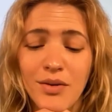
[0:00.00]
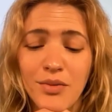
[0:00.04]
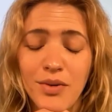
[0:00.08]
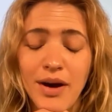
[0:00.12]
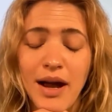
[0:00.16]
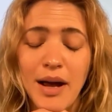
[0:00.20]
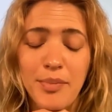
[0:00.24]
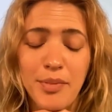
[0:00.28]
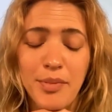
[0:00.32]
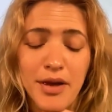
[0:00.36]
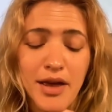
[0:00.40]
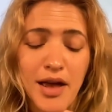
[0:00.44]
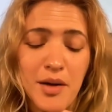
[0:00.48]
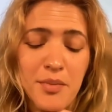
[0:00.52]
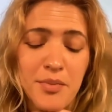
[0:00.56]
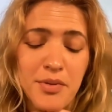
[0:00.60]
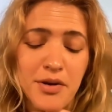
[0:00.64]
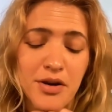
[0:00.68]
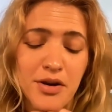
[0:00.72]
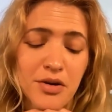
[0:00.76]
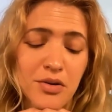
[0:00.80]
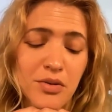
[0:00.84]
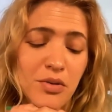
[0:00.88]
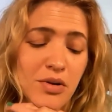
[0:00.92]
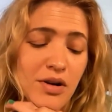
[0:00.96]
wrapping up
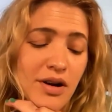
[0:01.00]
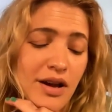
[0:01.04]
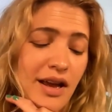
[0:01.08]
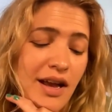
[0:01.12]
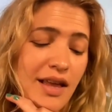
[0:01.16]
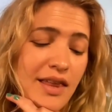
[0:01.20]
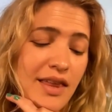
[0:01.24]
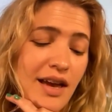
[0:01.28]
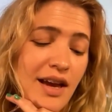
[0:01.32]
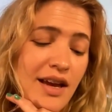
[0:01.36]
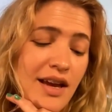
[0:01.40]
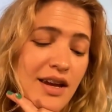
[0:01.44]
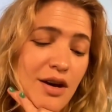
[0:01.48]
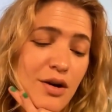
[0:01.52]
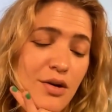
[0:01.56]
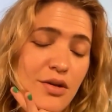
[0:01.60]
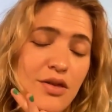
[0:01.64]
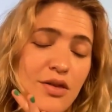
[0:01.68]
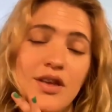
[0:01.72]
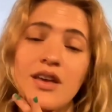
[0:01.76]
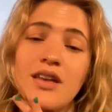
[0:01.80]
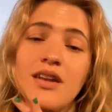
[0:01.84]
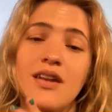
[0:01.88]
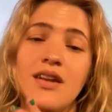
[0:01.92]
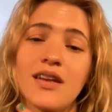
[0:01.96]
here, Håkan, I know
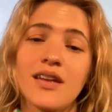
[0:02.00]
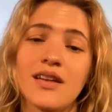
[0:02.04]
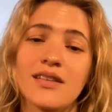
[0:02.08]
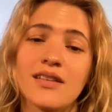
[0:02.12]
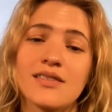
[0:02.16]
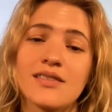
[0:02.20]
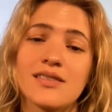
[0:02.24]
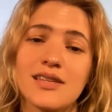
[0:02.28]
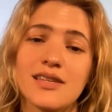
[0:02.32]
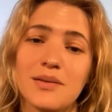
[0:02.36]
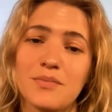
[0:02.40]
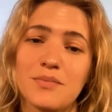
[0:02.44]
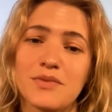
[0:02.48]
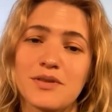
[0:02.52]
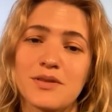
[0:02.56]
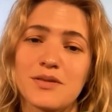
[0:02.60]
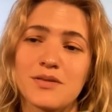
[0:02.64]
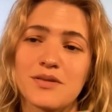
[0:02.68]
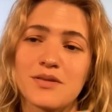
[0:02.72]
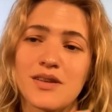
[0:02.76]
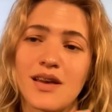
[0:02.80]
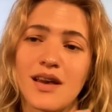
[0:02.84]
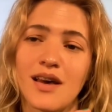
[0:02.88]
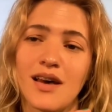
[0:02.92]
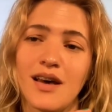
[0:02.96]
that it
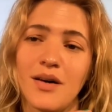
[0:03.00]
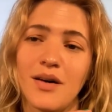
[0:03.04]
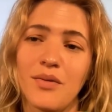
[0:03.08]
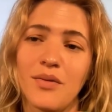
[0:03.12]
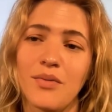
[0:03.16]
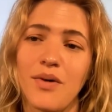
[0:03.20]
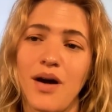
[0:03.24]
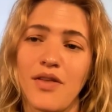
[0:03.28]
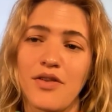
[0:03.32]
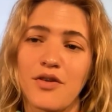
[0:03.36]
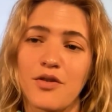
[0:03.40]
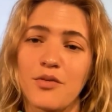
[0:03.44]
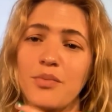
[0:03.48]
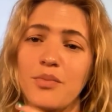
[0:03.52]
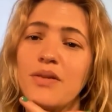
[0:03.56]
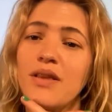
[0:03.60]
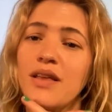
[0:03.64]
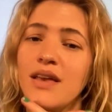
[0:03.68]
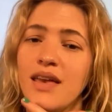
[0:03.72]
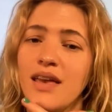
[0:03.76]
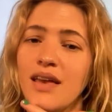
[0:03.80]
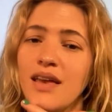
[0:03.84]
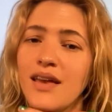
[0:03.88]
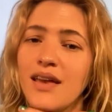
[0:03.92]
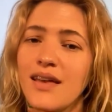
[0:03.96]
seems rather
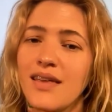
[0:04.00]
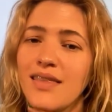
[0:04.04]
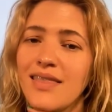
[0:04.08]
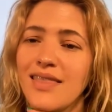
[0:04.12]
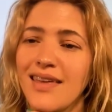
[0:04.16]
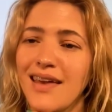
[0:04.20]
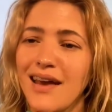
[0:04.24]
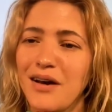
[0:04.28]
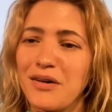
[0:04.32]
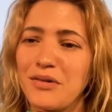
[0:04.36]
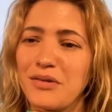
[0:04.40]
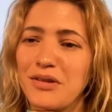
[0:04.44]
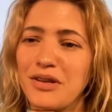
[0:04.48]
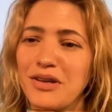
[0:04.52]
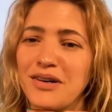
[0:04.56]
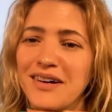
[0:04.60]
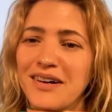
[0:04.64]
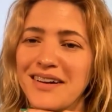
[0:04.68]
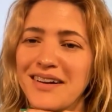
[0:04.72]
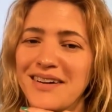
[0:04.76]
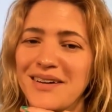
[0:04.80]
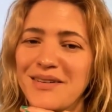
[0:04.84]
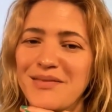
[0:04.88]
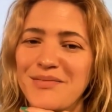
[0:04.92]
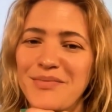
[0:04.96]
bleak, the
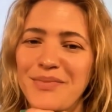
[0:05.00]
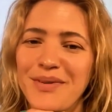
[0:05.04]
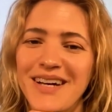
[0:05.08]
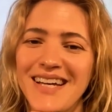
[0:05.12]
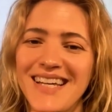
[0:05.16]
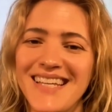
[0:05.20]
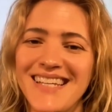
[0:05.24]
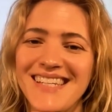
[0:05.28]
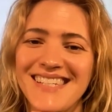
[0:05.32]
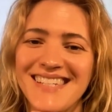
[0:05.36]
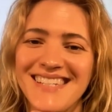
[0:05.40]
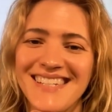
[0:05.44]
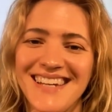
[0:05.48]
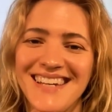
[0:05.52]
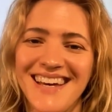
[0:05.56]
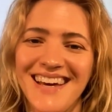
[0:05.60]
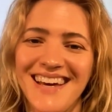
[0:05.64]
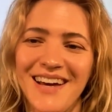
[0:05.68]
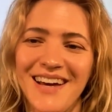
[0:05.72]
outlook, but